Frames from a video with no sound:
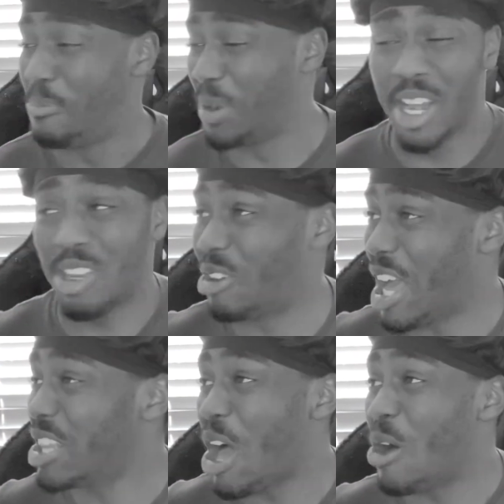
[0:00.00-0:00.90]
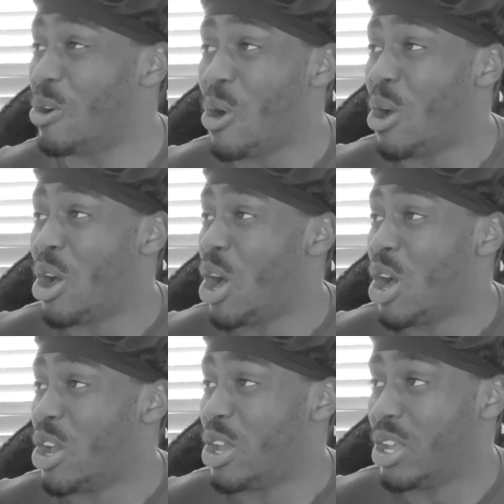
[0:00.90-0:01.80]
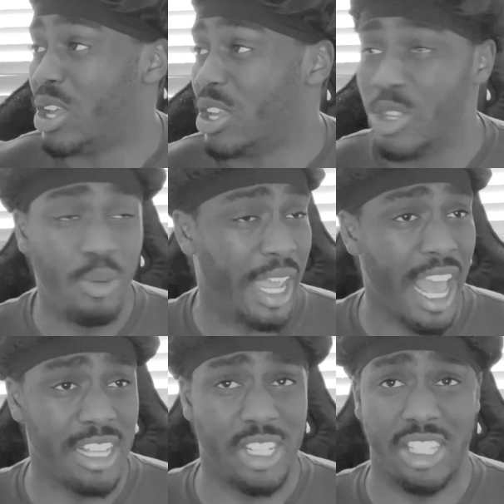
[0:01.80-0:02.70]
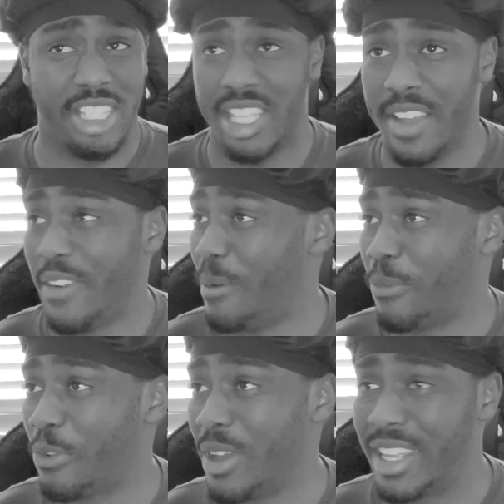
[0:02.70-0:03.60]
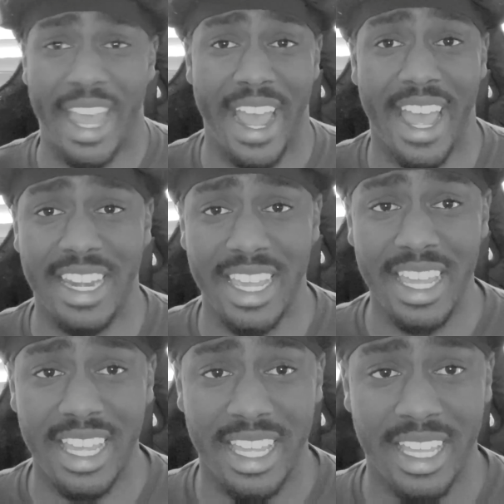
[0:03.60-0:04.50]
But Carlo, you can't just give up free candy.